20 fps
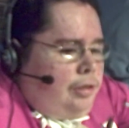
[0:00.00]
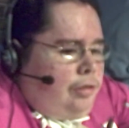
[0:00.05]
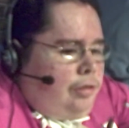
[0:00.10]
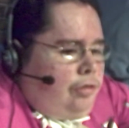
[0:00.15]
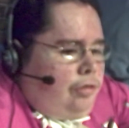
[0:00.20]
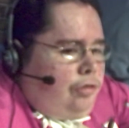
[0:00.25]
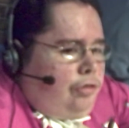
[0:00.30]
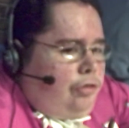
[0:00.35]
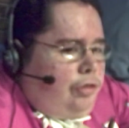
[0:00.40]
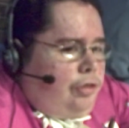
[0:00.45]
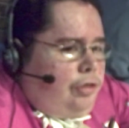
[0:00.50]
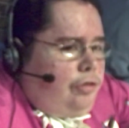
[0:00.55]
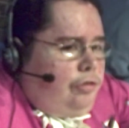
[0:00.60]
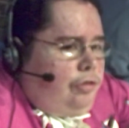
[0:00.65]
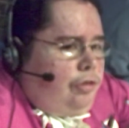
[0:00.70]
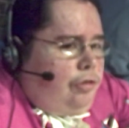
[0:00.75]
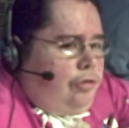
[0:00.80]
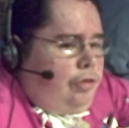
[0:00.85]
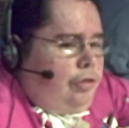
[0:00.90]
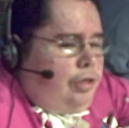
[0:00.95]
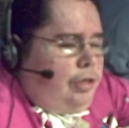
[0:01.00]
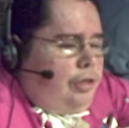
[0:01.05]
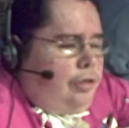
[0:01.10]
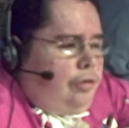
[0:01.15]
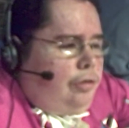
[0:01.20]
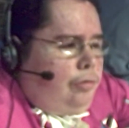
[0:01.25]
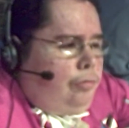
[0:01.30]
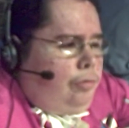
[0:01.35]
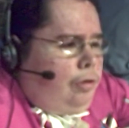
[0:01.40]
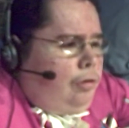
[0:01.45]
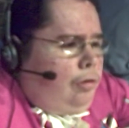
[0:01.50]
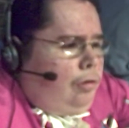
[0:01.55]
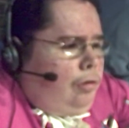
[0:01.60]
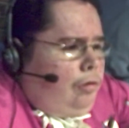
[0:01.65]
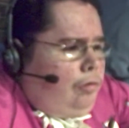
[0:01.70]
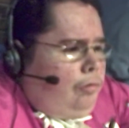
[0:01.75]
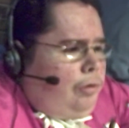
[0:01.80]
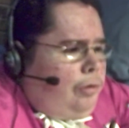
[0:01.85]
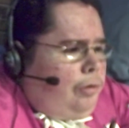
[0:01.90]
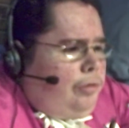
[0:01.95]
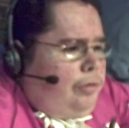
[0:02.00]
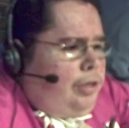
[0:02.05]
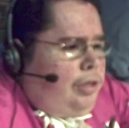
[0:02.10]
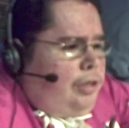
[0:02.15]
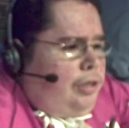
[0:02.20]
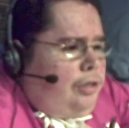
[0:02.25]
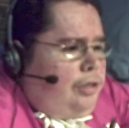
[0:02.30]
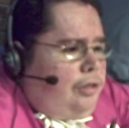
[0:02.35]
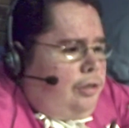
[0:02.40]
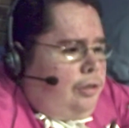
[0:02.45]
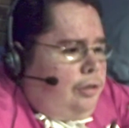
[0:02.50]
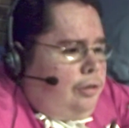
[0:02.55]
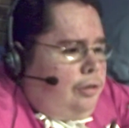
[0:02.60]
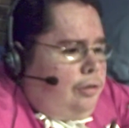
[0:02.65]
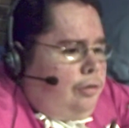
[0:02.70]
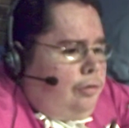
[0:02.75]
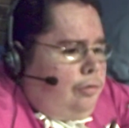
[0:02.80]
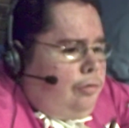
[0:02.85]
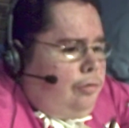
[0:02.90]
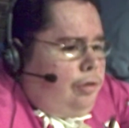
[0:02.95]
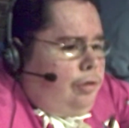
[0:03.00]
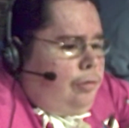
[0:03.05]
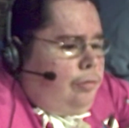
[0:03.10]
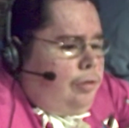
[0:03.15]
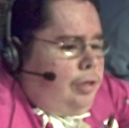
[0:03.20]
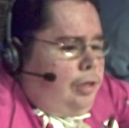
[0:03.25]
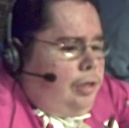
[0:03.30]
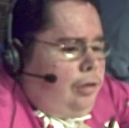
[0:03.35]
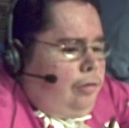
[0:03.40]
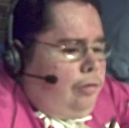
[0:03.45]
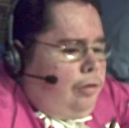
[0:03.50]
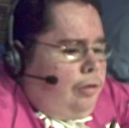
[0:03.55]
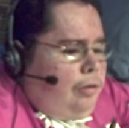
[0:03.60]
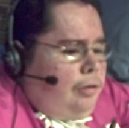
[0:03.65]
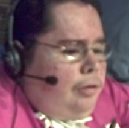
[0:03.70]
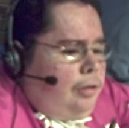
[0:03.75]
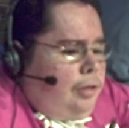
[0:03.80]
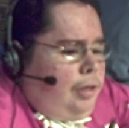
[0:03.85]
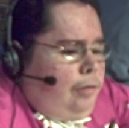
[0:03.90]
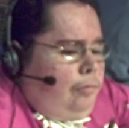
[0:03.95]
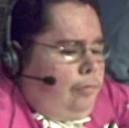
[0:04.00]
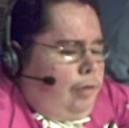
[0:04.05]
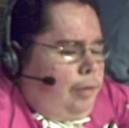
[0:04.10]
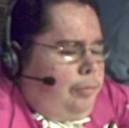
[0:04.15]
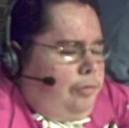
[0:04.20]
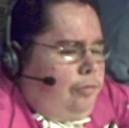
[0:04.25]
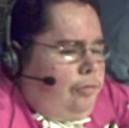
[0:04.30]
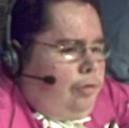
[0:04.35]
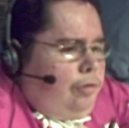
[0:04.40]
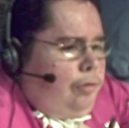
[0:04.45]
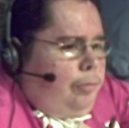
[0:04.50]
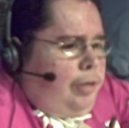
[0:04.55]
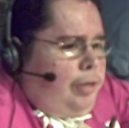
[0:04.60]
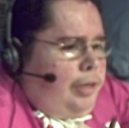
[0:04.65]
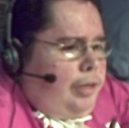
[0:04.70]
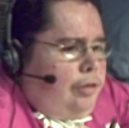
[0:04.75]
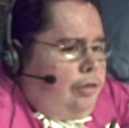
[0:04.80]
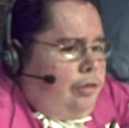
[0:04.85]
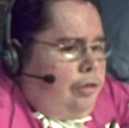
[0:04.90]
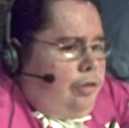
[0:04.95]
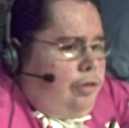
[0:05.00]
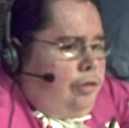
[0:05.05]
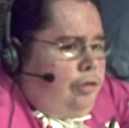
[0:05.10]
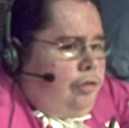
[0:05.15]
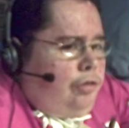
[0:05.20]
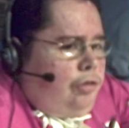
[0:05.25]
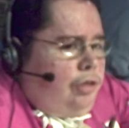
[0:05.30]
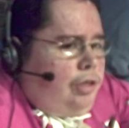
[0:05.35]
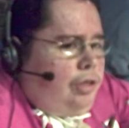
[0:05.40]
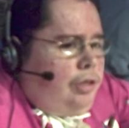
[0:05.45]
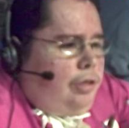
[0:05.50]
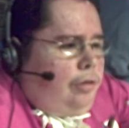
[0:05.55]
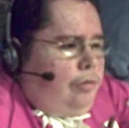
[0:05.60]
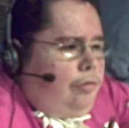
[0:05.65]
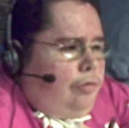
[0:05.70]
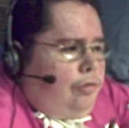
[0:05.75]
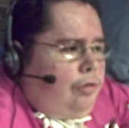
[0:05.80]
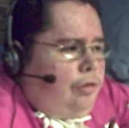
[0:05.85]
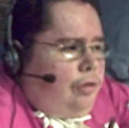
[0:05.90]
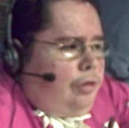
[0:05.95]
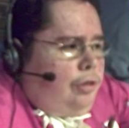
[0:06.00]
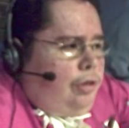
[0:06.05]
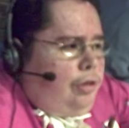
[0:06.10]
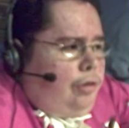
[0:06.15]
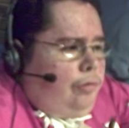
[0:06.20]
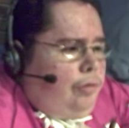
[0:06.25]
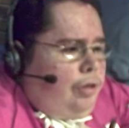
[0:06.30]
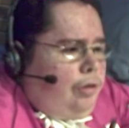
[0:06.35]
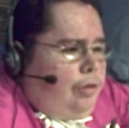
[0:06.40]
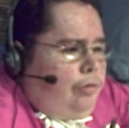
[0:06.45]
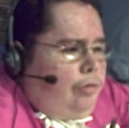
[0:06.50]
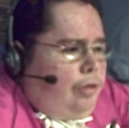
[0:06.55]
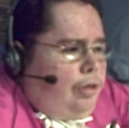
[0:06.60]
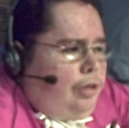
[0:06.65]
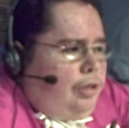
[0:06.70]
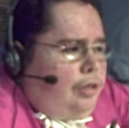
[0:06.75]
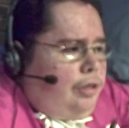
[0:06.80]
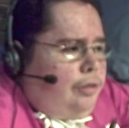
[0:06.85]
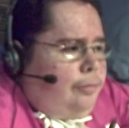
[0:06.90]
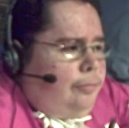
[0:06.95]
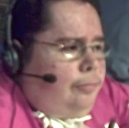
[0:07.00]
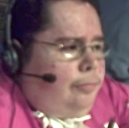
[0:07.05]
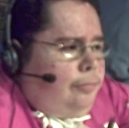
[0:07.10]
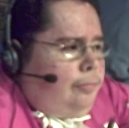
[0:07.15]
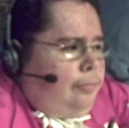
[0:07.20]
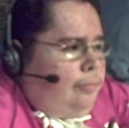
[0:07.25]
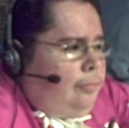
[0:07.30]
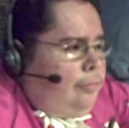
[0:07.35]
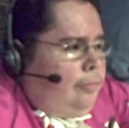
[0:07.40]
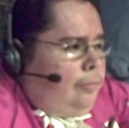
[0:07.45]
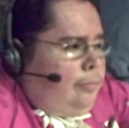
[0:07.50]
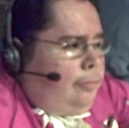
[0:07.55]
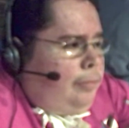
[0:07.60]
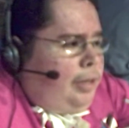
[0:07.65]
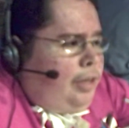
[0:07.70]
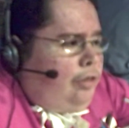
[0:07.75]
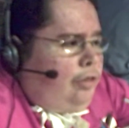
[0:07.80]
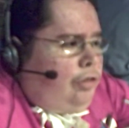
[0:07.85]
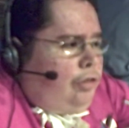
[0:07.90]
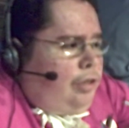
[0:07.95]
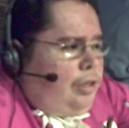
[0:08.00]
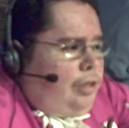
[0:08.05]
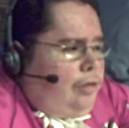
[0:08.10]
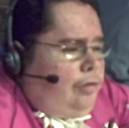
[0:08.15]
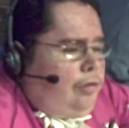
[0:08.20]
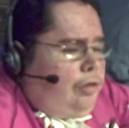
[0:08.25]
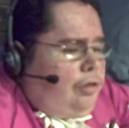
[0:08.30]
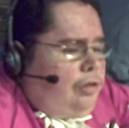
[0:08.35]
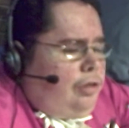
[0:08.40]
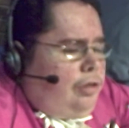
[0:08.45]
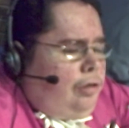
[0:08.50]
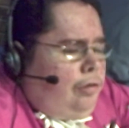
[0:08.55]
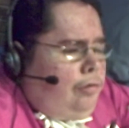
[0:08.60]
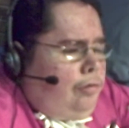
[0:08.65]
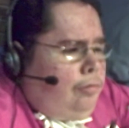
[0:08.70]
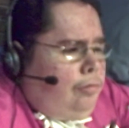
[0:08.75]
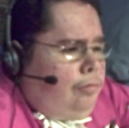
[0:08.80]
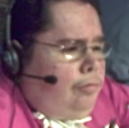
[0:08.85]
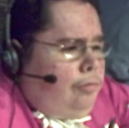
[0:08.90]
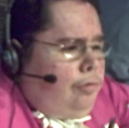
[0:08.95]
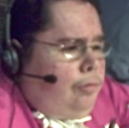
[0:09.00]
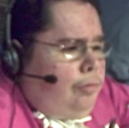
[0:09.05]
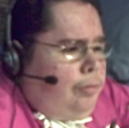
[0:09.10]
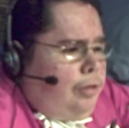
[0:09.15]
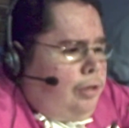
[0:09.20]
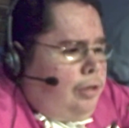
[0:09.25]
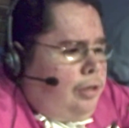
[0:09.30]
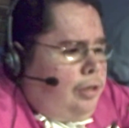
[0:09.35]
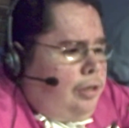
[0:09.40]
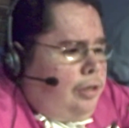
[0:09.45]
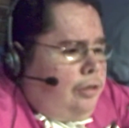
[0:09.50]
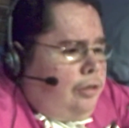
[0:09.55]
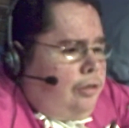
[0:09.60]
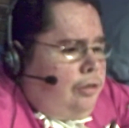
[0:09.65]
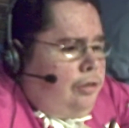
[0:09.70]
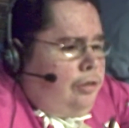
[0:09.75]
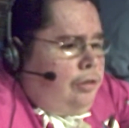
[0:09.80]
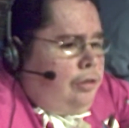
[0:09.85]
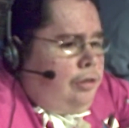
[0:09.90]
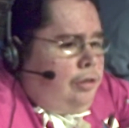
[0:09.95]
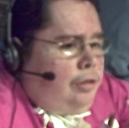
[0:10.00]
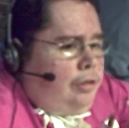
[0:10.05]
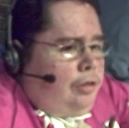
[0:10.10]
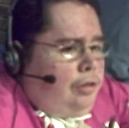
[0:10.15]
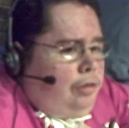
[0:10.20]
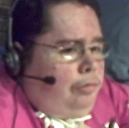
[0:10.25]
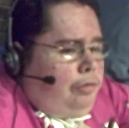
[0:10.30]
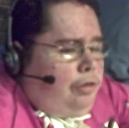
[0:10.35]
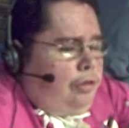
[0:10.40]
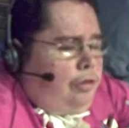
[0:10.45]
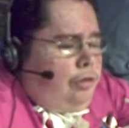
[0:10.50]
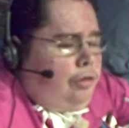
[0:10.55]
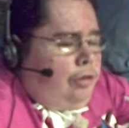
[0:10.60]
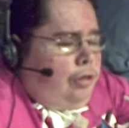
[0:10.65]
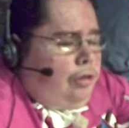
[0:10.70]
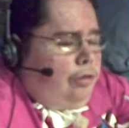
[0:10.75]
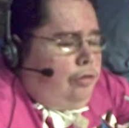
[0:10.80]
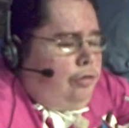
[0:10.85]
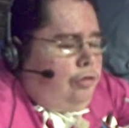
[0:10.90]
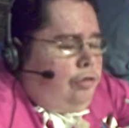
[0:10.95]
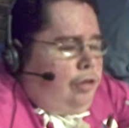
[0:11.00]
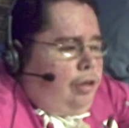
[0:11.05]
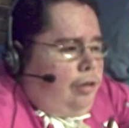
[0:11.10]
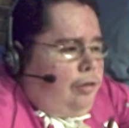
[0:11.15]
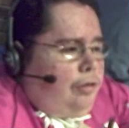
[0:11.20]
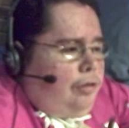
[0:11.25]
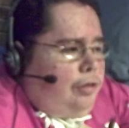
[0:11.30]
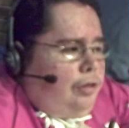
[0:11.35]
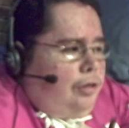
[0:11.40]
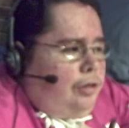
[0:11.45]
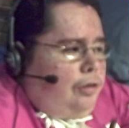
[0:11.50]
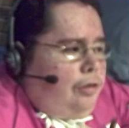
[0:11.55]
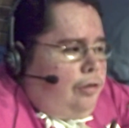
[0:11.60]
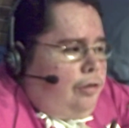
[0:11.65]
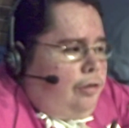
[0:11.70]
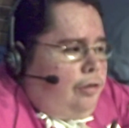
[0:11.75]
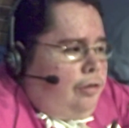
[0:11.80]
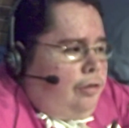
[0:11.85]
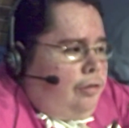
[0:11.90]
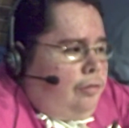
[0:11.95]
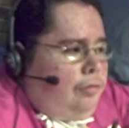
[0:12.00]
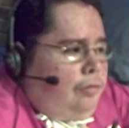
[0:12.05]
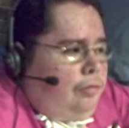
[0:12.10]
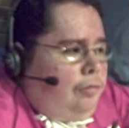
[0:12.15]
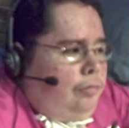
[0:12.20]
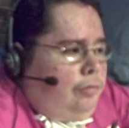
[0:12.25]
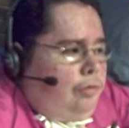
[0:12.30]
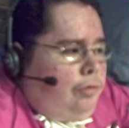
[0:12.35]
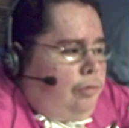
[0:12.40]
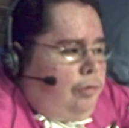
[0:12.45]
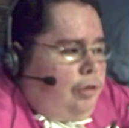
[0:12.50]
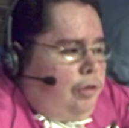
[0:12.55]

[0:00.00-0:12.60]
She chooses Ricardo Rodriguez, who comes out, and right before the match, she tells Del Rio that his match in Hell in a Cell will be against the returning John Cena. To which